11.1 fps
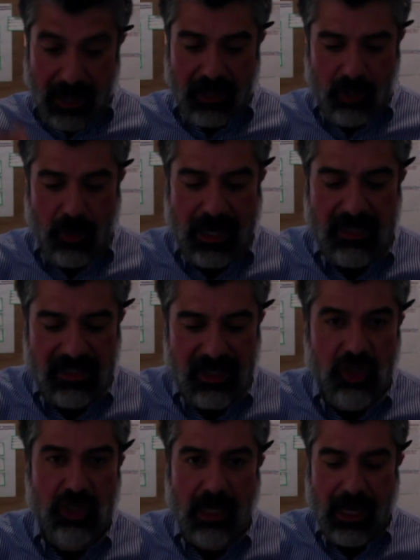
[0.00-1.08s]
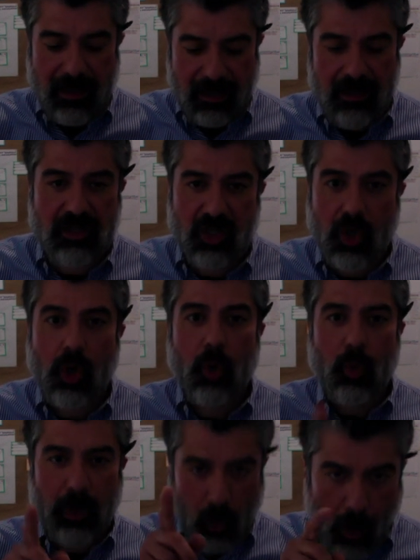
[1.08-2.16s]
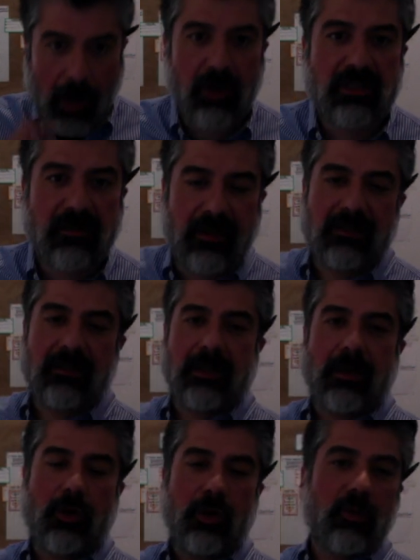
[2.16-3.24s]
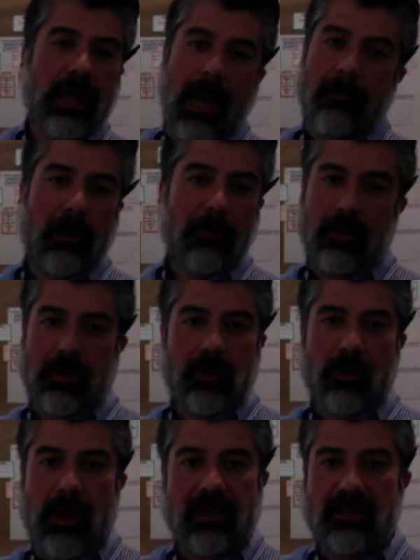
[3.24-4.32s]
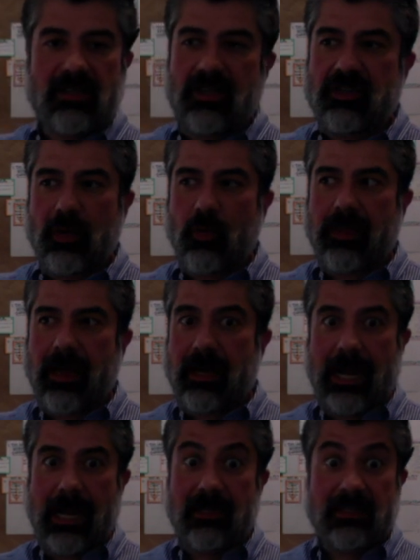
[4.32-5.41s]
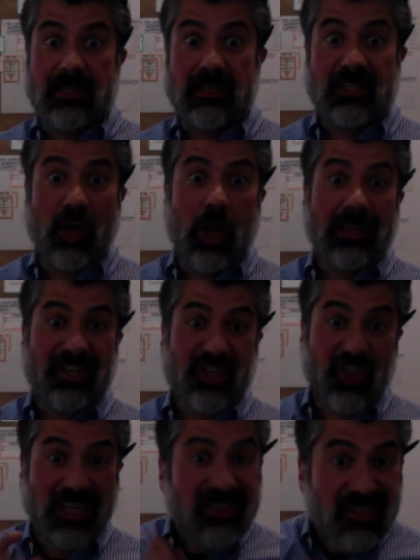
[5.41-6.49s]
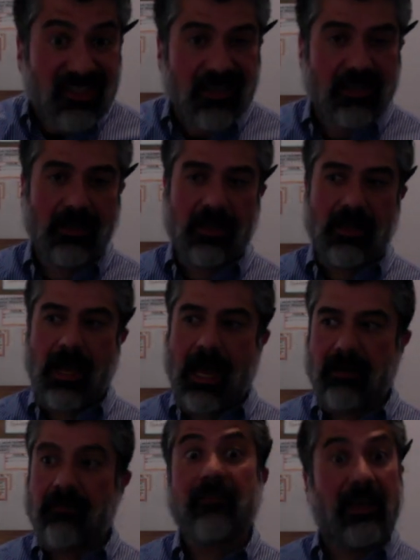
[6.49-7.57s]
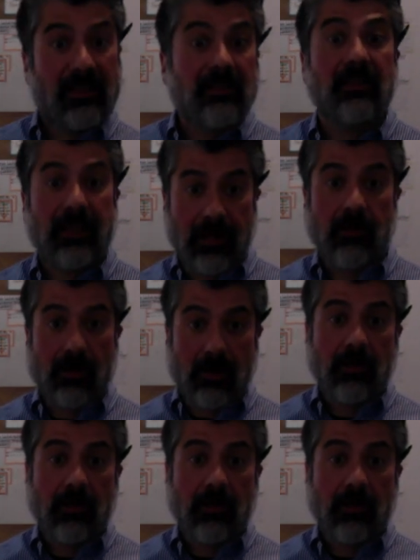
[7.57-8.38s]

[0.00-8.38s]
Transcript: Major anesthesia like this requires a ventilator. You can't be put under anesthesia without an anesthesiologist and a ventilator